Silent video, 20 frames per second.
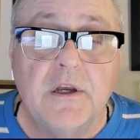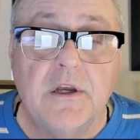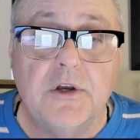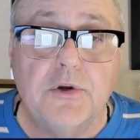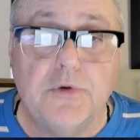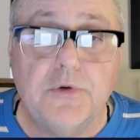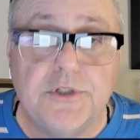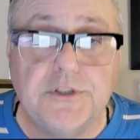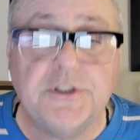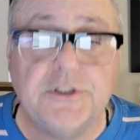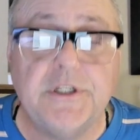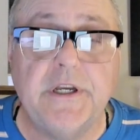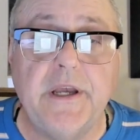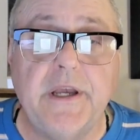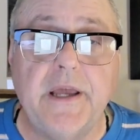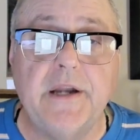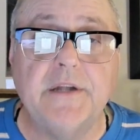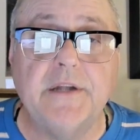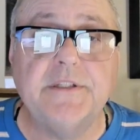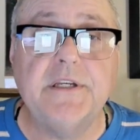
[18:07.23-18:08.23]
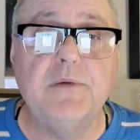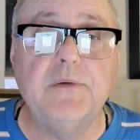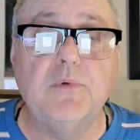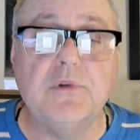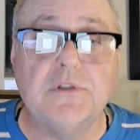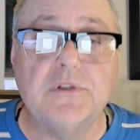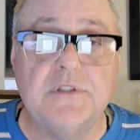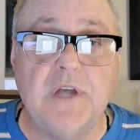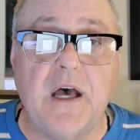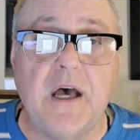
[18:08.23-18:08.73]
Christianity
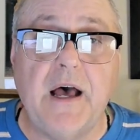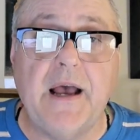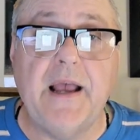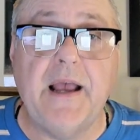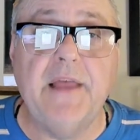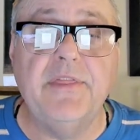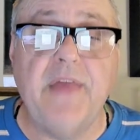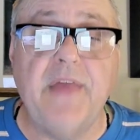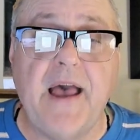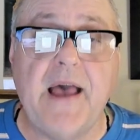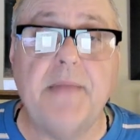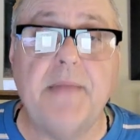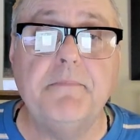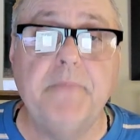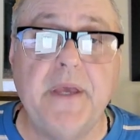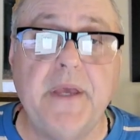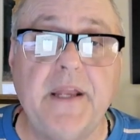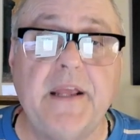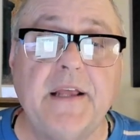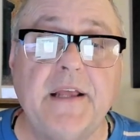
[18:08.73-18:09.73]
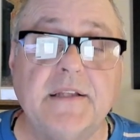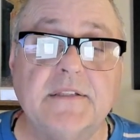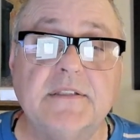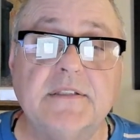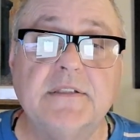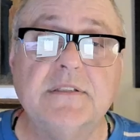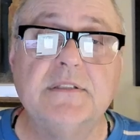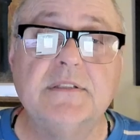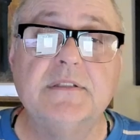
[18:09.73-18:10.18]
will die that minute.